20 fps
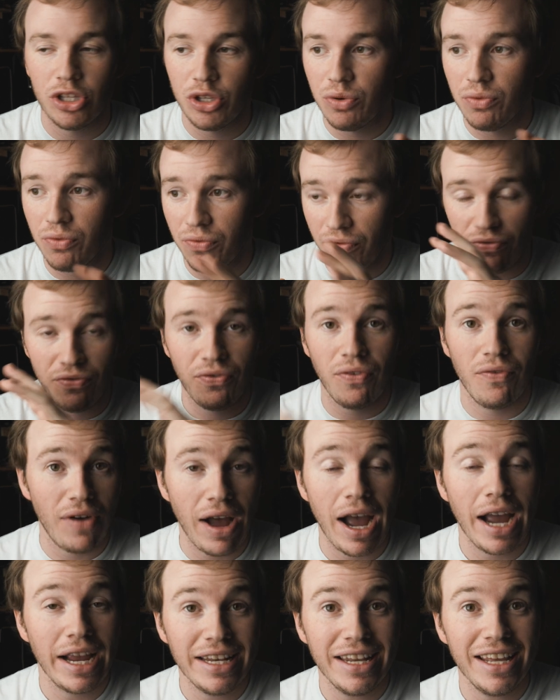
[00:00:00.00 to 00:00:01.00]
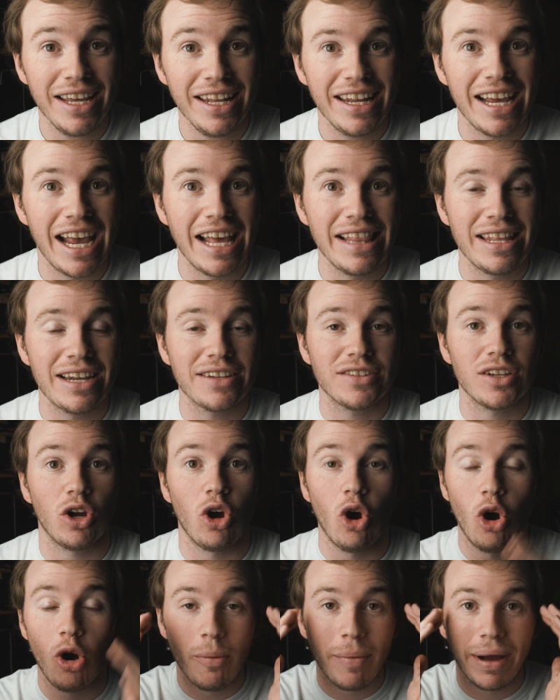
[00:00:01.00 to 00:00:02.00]
you find it, and then it's
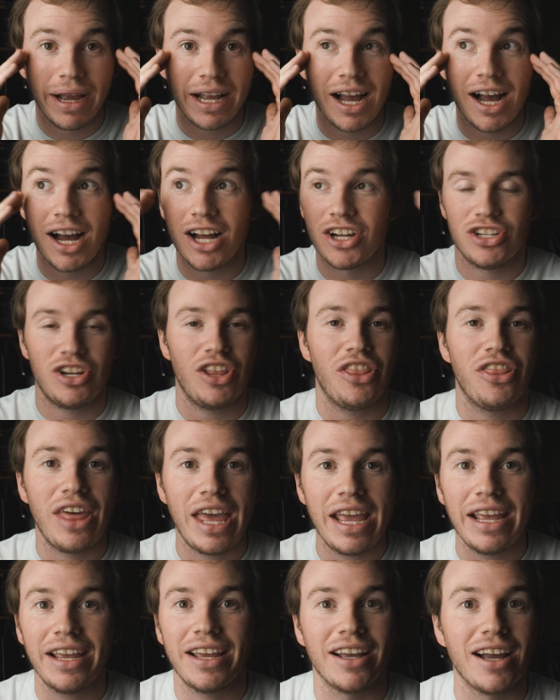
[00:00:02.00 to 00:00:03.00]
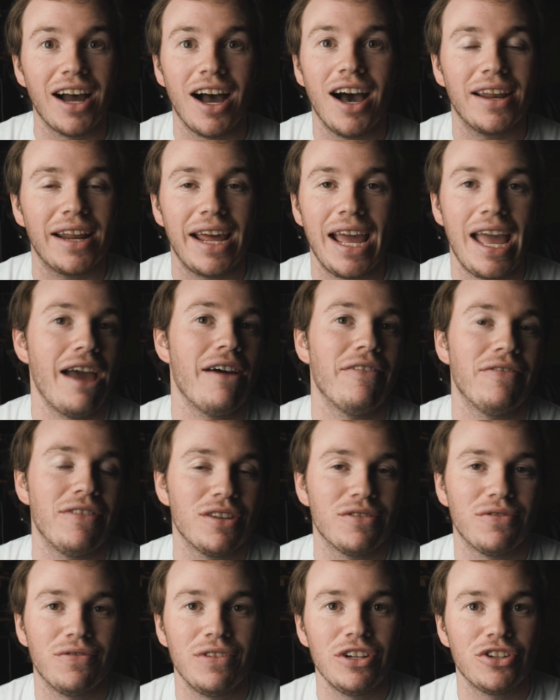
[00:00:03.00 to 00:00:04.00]
like, oh my gosh, thank God I have
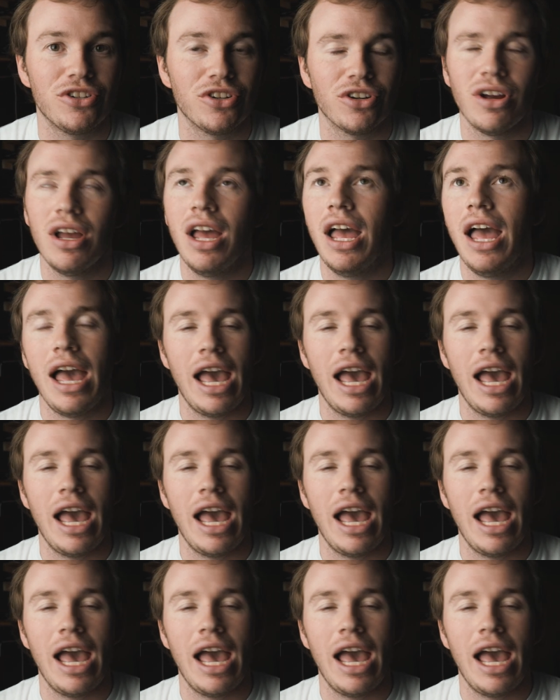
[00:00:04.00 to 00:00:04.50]
this feature.